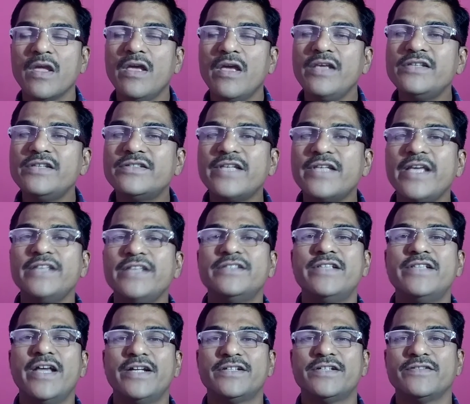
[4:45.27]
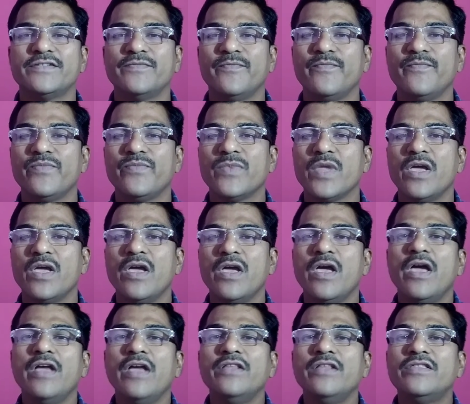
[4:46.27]
He says that
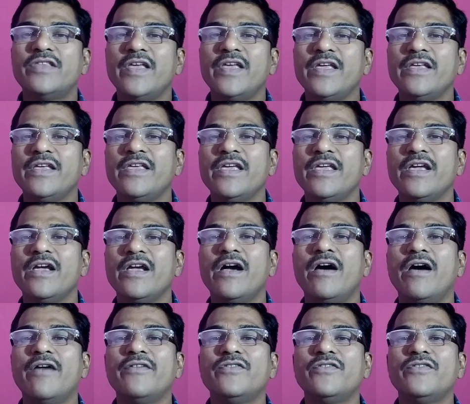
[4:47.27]
in thinking her